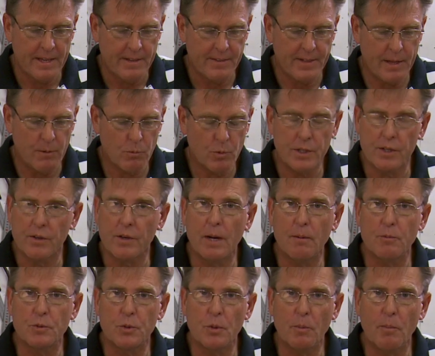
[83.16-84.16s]
then when you
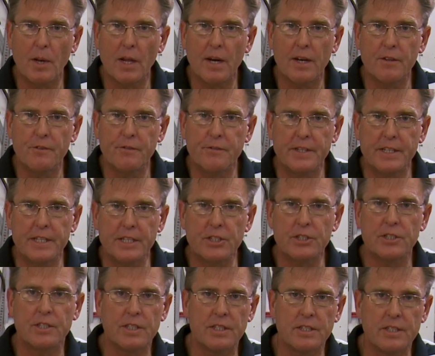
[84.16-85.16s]
come to apply the
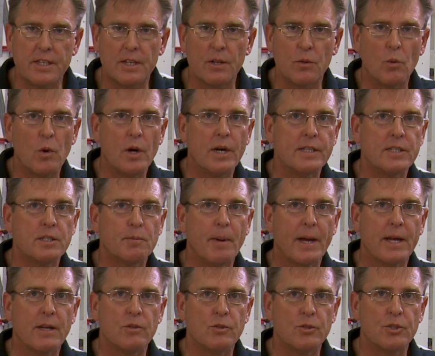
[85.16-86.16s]
finish, these little white
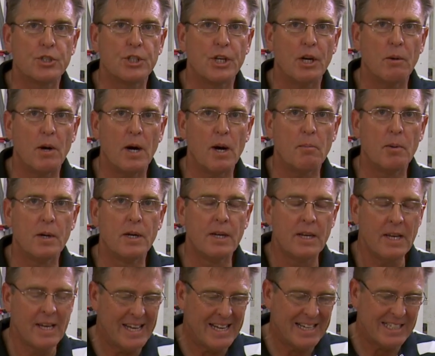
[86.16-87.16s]
speckles show up.
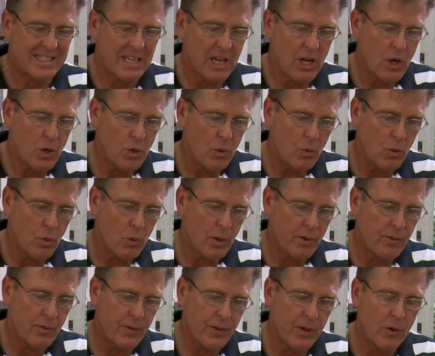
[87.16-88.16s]
So
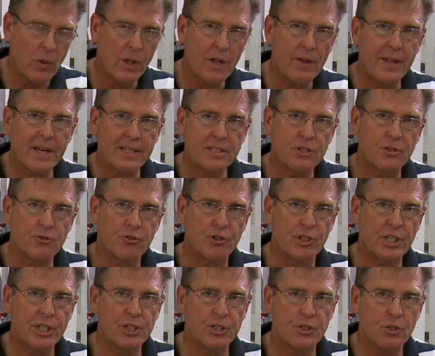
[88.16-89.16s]
although that's the
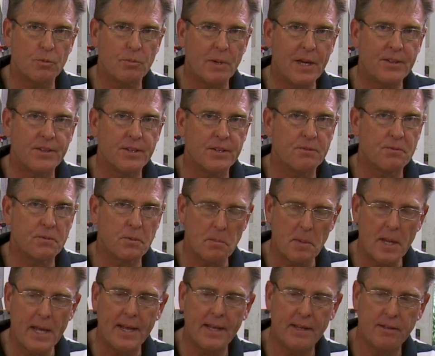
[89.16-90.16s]
traditional method, for
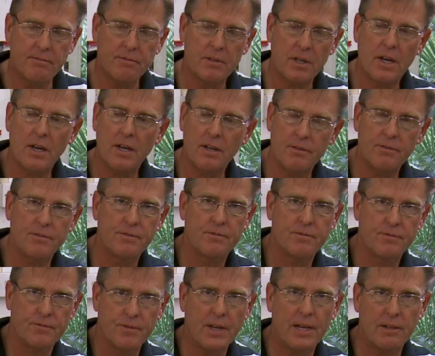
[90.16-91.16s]
me, I've
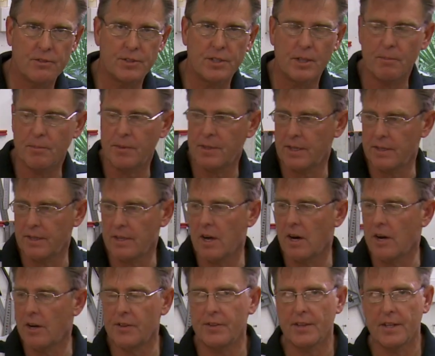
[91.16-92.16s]
found something that
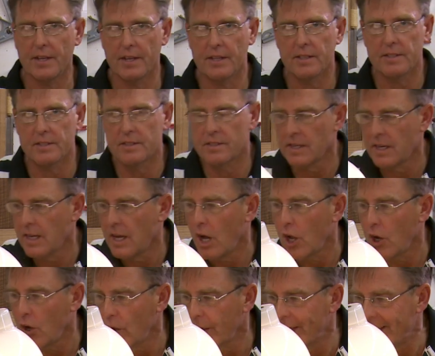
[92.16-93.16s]
I think is
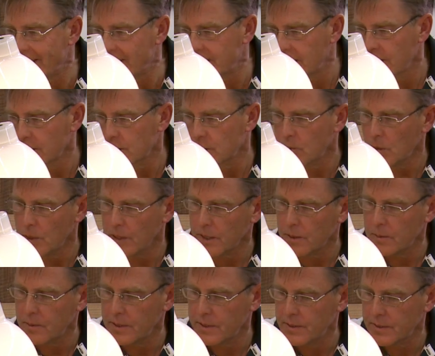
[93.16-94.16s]
a lot easier to
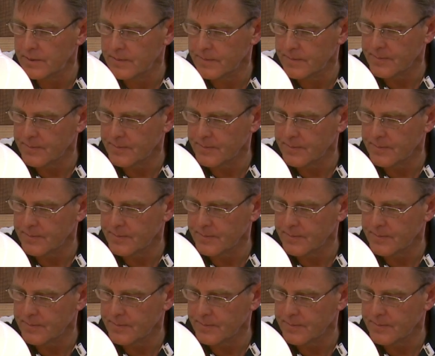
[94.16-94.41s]
work with.